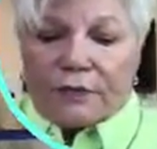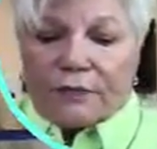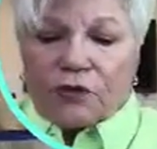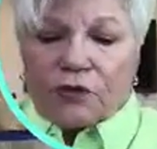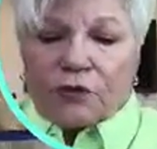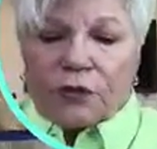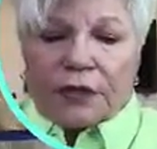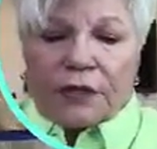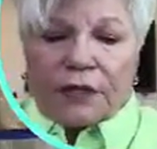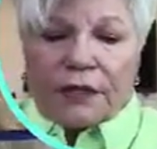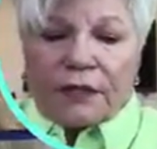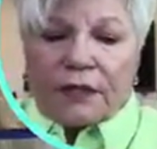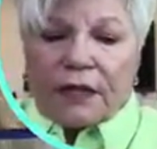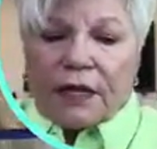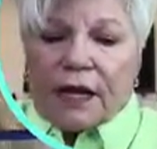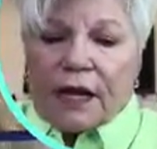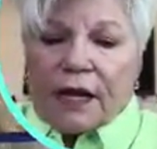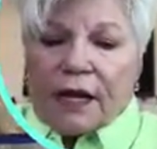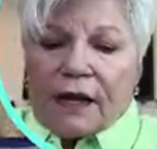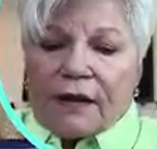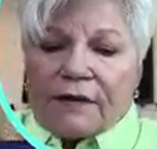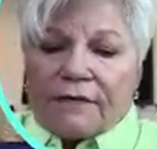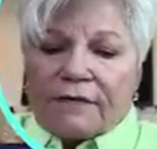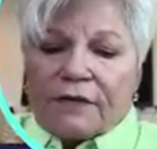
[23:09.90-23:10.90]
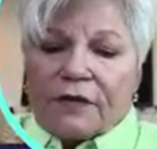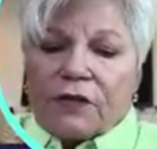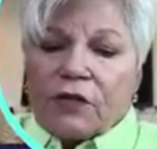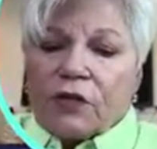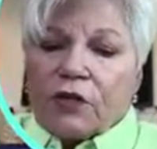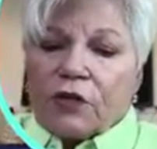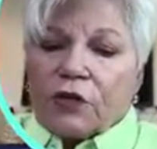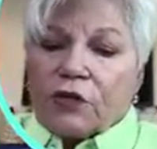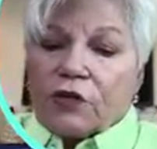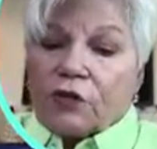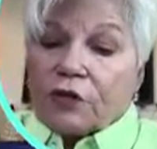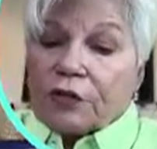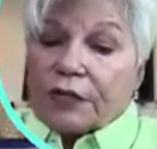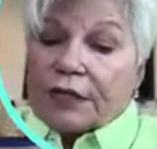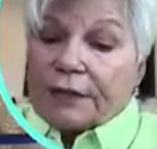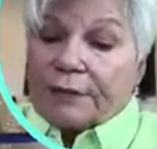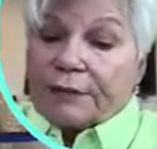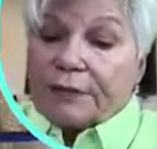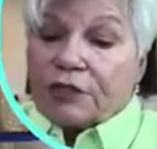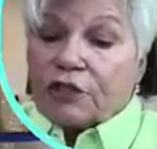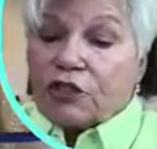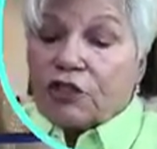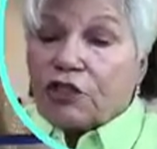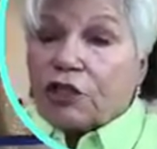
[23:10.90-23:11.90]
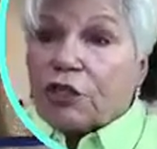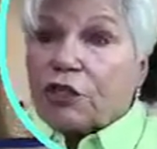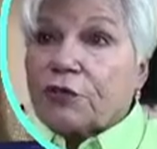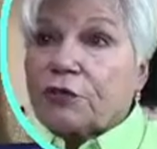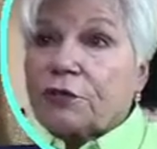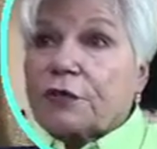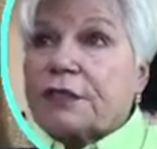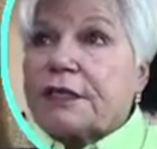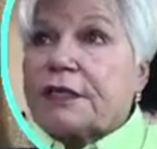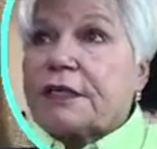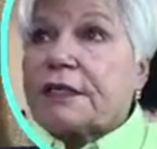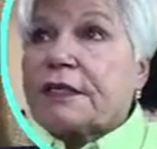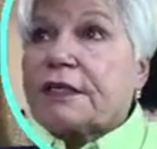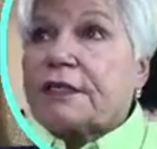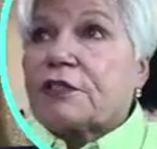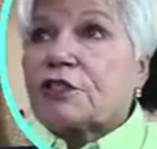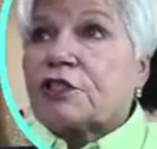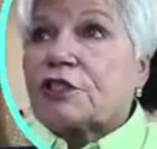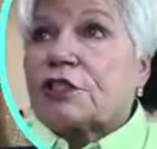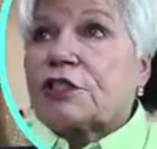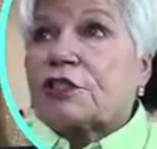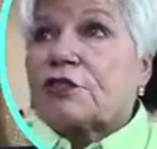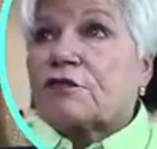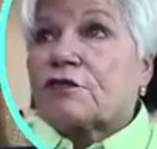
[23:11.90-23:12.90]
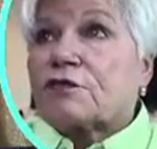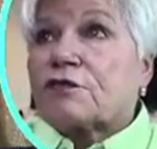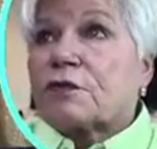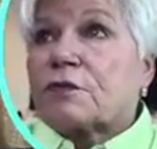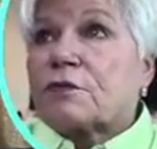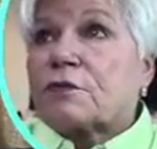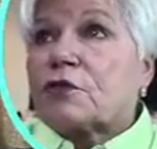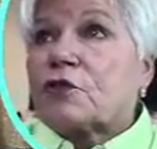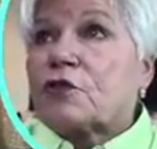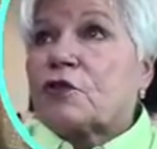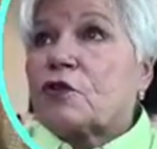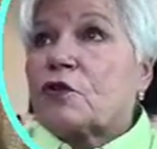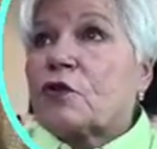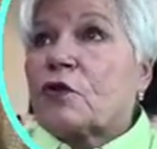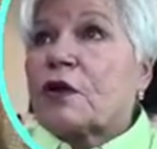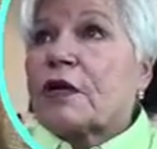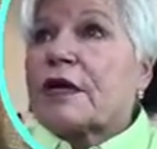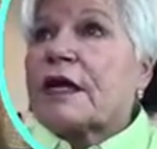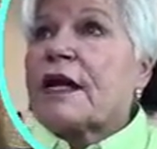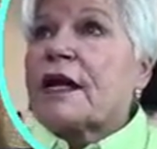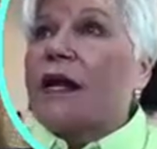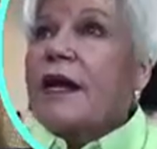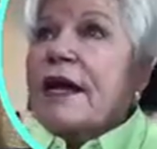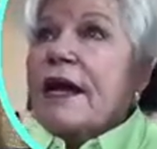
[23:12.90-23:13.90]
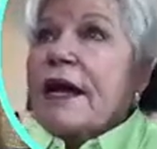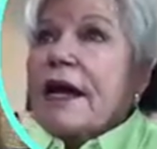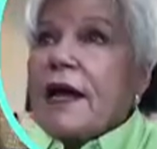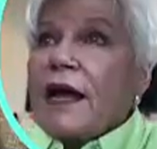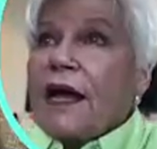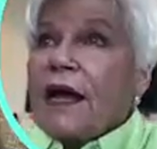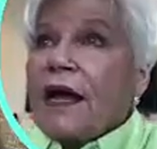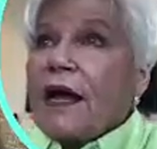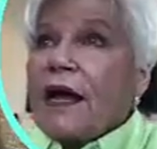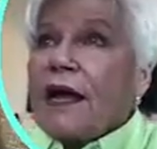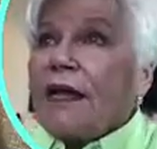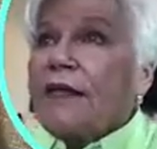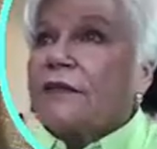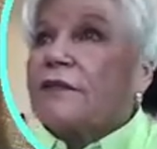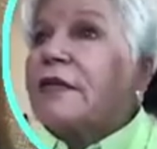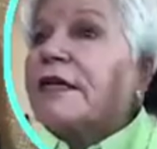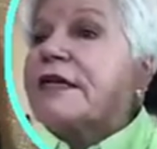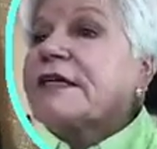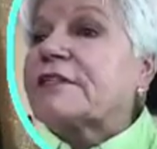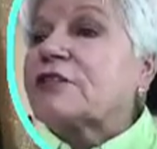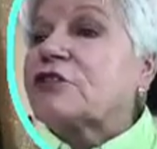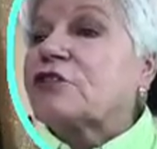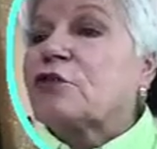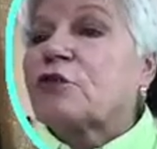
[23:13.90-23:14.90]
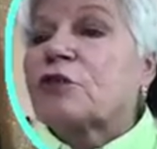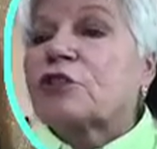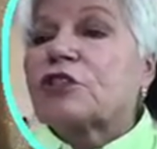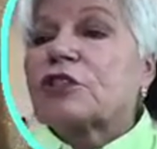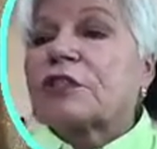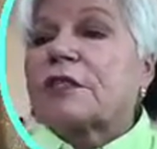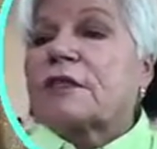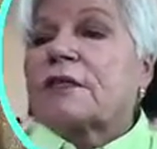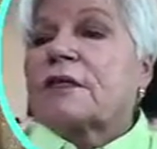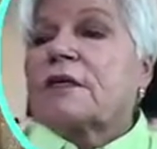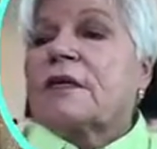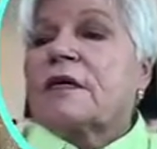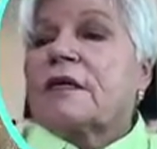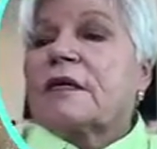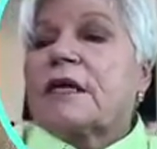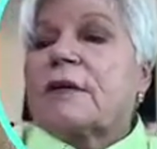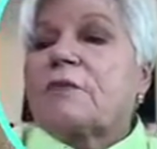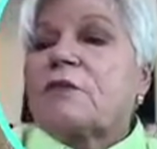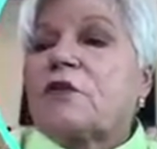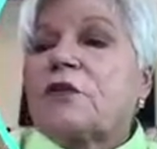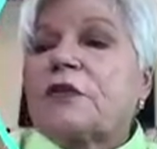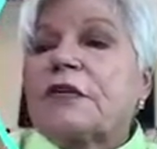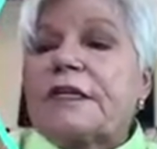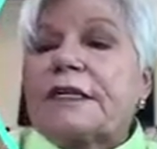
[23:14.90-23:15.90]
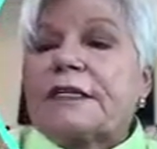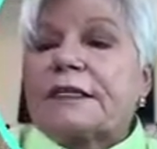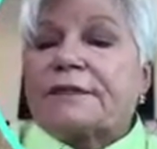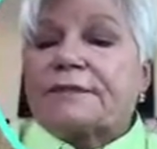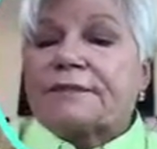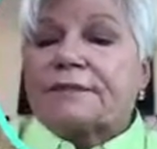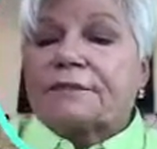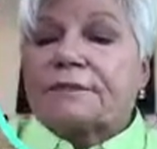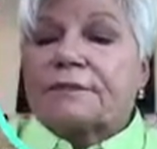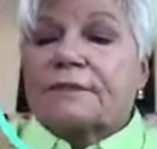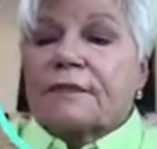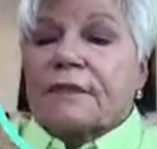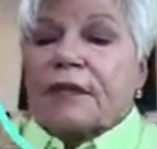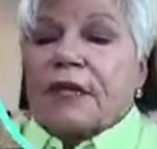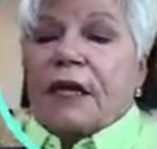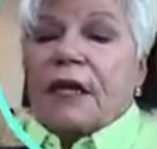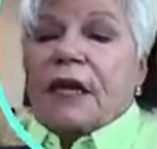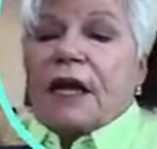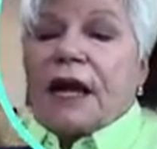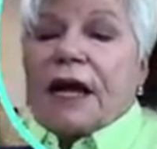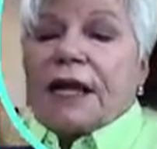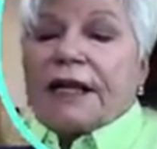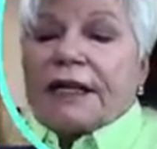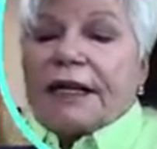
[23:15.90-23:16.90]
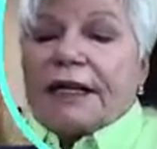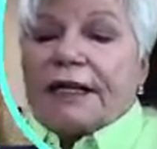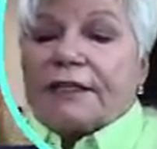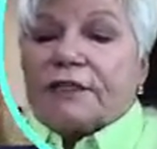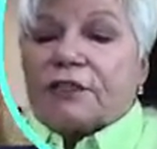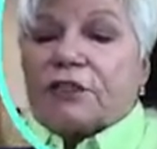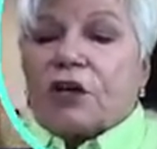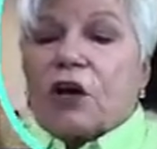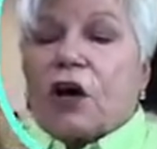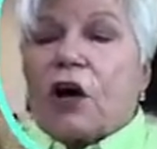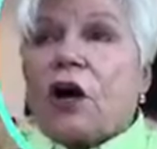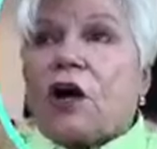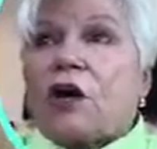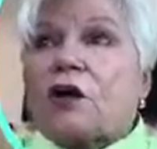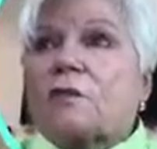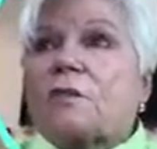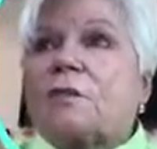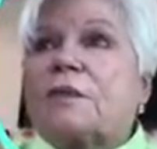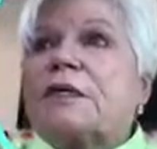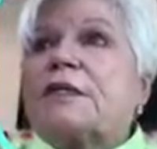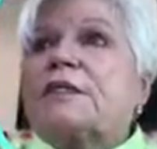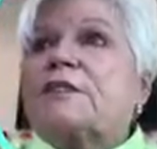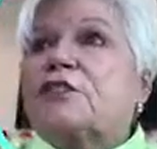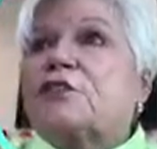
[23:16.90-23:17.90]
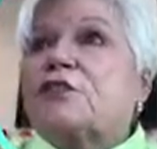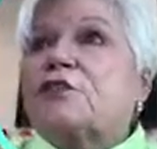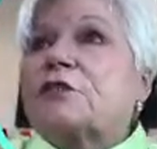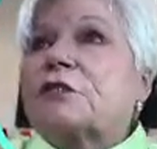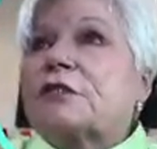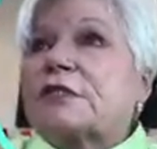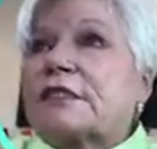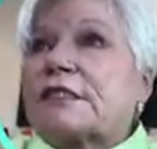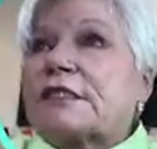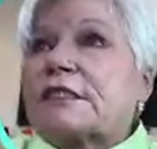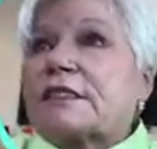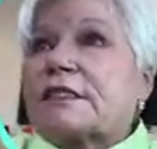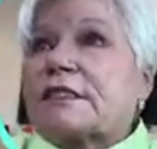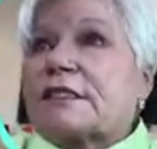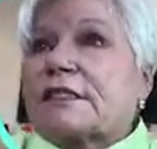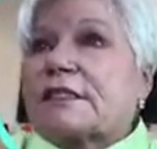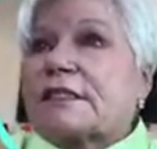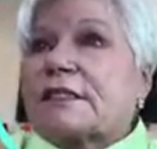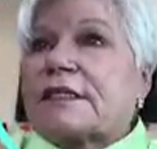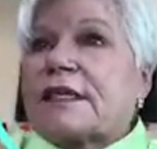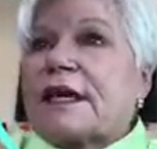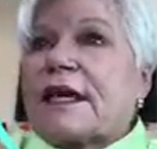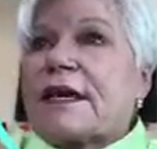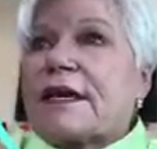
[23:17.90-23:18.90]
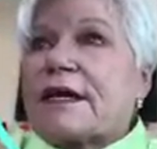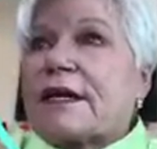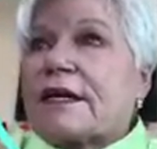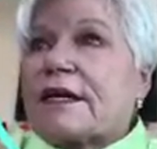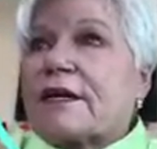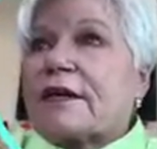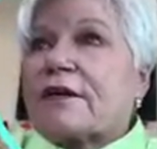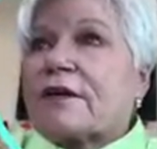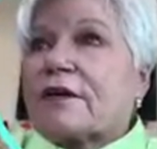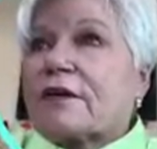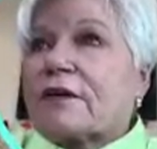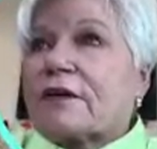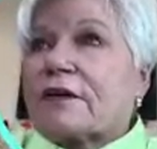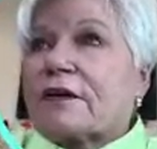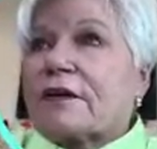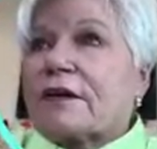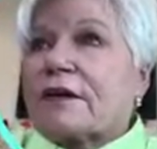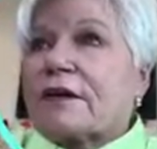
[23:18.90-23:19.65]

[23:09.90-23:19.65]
doing a live. Her name is Jody, and she's from New York. Hey, Lake George, come on in. I can't talk, but you can stay here.